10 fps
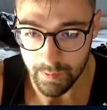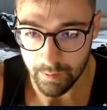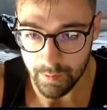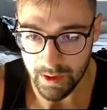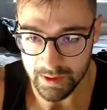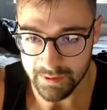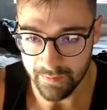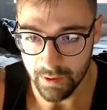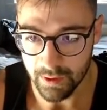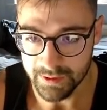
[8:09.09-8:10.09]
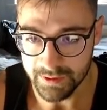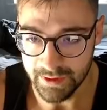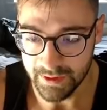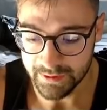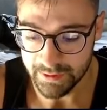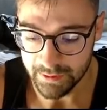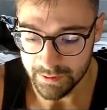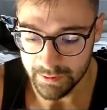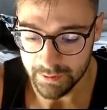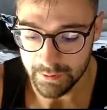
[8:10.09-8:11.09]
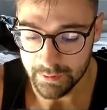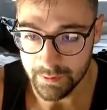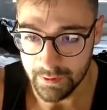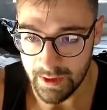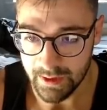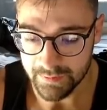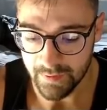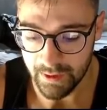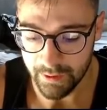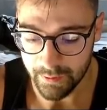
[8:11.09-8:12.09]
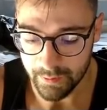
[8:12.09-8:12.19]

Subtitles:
plus the velocity's x value,